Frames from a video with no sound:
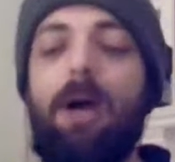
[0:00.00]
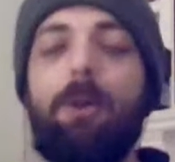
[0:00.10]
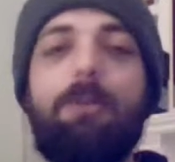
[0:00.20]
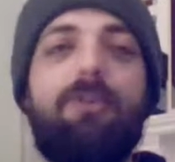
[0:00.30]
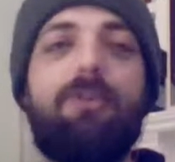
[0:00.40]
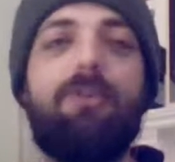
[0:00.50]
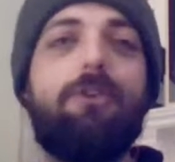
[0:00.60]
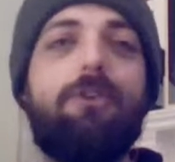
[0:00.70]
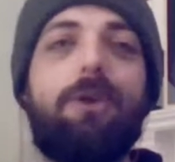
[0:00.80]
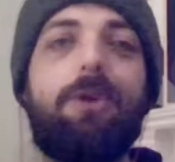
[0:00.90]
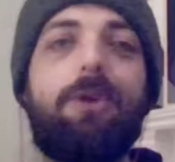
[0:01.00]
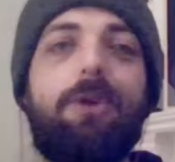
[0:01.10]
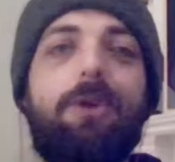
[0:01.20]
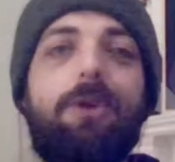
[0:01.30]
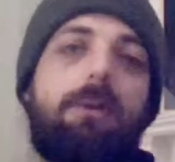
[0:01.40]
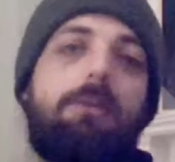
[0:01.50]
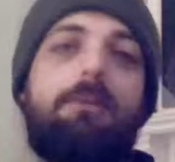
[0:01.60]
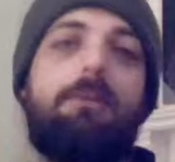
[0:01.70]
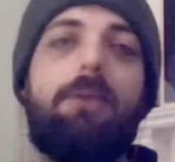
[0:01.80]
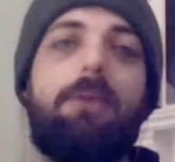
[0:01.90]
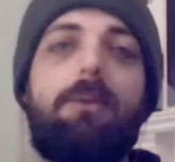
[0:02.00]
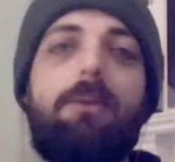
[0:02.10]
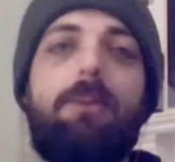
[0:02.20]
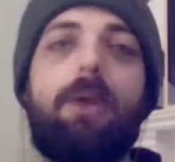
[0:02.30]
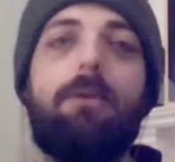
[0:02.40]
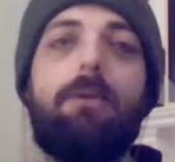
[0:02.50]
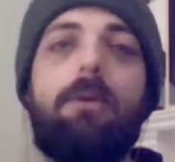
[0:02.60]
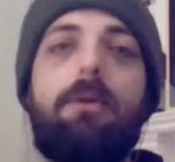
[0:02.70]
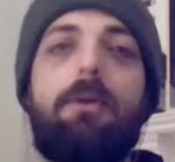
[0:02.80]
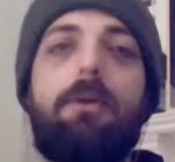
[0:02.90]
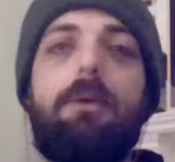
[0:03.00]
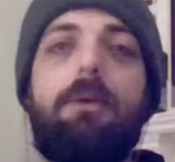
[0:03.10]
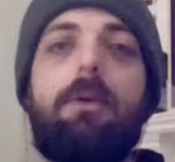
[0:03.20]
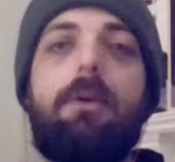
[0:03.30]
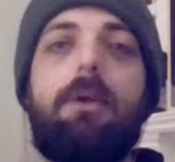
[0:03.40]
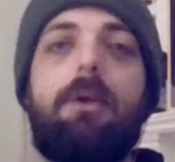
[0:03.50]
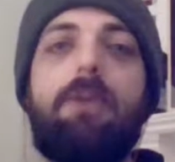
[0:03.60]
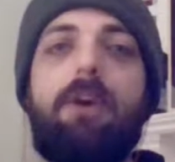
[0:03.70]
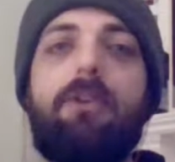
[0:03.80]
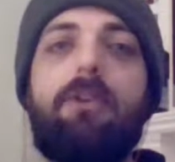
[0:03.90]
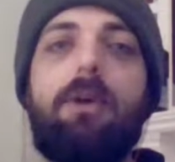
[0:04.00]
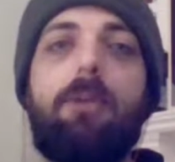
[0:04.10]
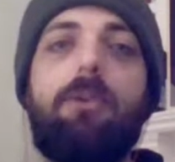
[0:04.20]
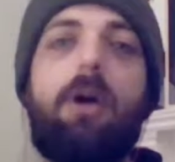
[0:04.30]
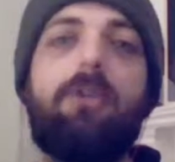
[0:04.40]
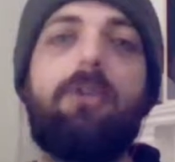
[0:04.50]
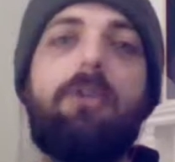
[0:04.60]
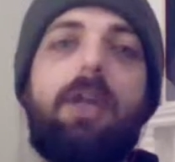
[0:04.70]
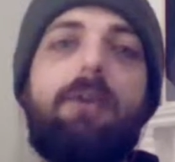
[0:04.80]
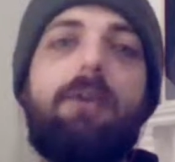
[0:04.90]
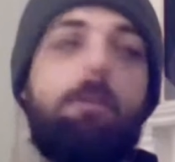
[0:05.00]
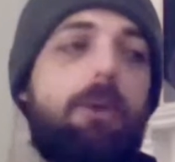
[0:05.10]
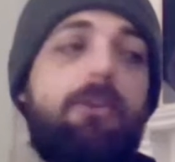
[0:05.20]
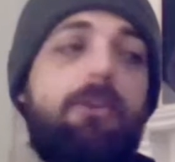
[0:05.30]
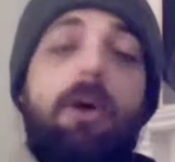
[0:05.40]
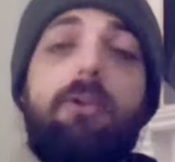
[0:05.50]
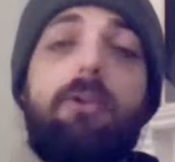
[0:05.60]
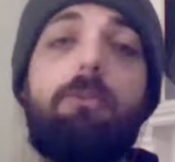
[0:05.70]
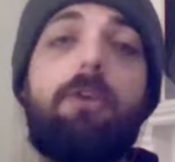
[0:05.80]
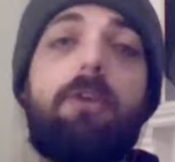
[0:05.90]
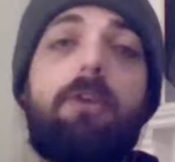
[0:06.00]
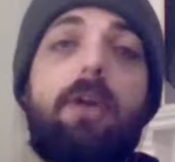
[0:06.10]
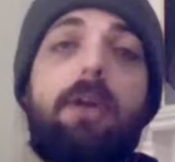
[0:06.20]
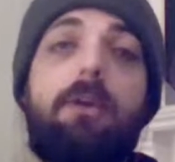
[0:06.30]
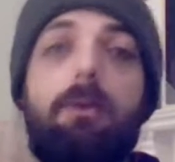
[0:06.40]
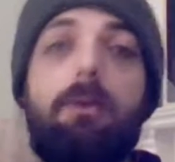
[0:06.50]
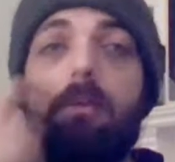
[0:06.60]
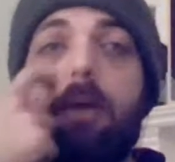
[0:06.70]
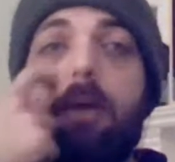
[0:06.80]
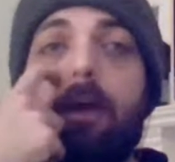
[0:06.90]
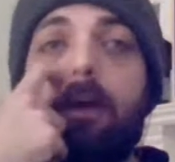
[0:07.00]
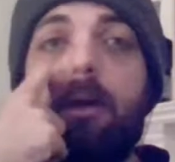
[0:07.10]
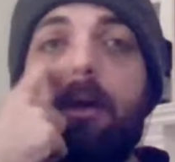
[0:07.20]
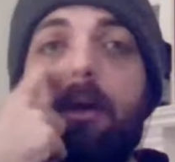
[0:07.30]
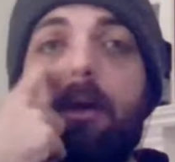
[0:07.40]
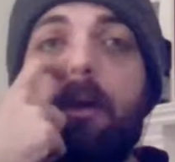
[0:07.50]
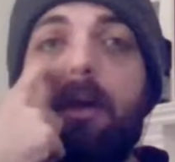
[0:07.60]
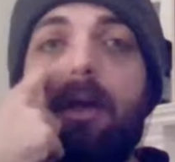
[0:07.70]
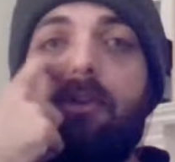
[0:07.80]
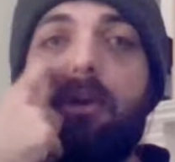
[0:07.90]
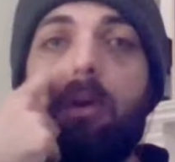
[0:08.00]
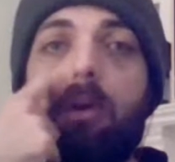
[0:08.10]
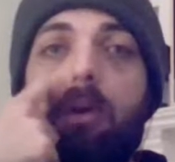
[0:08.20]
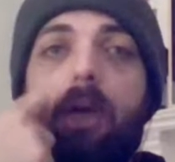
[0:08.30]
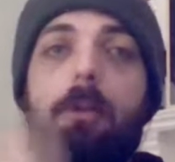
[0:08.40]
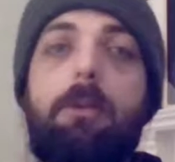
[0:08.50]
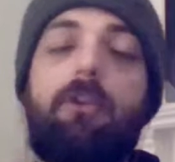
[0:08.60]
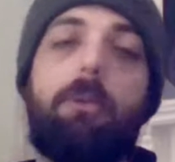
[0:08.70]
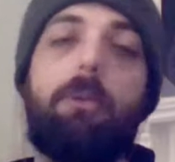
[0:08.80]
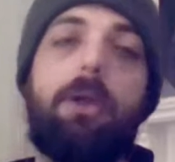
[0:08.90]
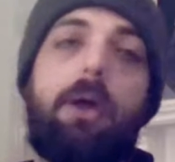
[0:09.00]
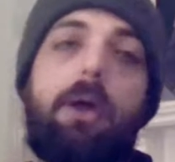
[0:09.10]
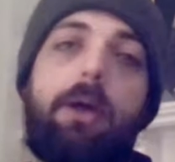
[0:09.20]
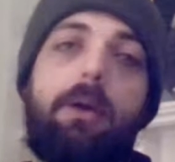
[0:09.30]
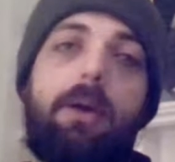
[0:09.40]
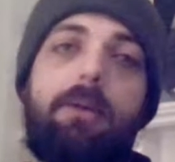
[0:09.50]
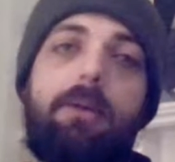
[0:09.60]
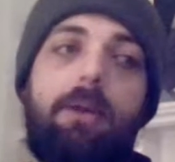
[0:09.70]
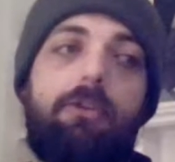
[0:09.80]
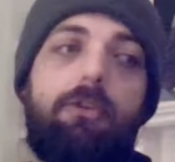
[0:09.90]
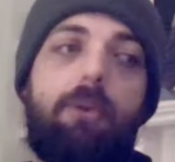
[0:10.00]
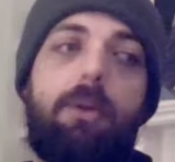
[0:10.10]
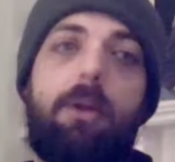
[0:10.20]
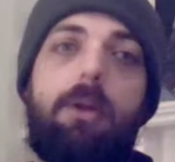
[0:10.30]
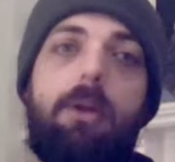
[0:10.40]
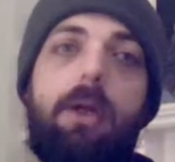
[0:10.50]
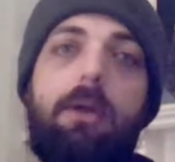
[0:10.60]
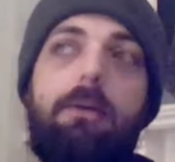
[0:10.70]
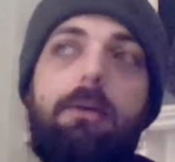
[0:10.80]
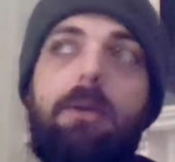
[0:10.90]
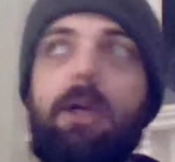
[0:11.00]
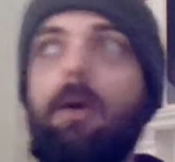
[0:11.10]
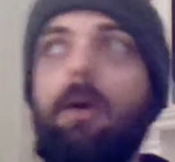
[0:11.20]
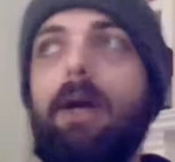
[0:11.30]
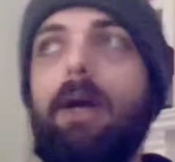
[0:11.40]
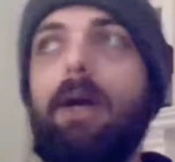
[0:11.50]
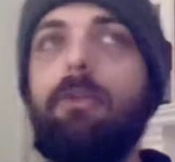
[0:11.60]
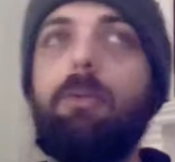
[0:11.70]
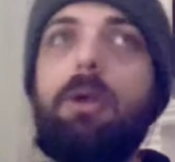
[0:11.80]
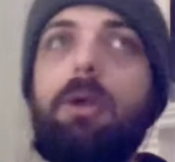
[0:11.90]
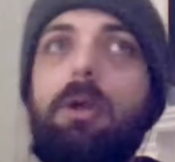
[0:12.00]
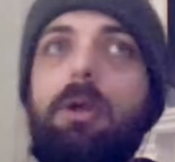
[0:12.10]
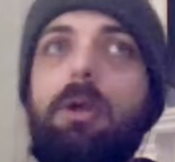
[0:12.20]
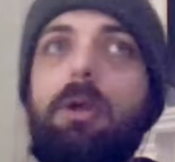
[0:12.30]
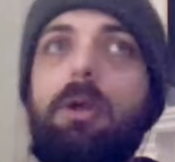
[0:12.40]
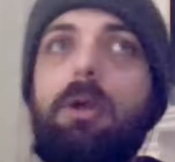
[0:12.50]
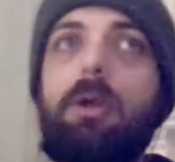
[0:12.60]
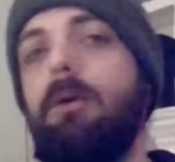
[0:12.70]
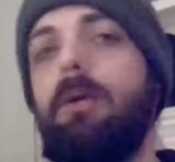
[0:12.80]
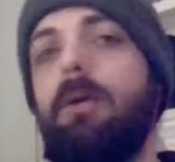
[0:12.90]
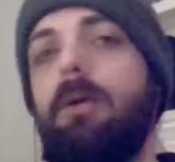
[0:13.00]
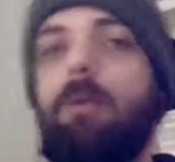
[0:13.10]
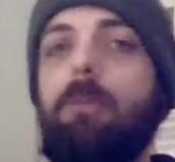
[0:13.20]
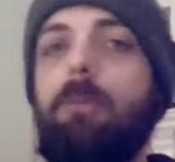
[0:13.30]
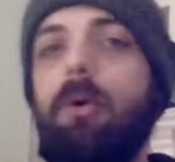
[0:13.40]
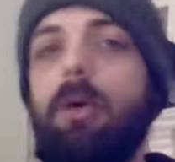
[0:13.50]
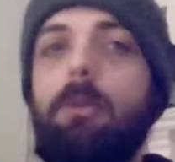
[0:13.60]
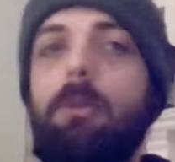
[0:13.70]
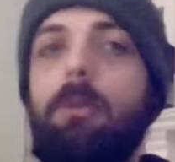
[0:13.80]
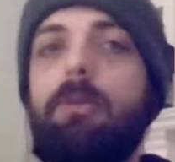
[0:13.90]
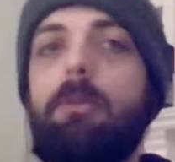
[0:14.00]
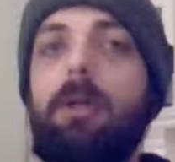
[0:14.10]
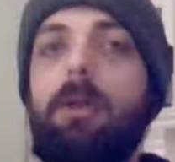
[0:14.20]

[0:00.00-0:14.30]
would have preferred a jury in the match, but you know, whatever. If Asuka comes, Asuka's gonna have to buzzsaw some shit tonight, though. Like, I could see her like maybe jumping Nia and having a short little like kick her ass this week, beat her down harder next week program or something like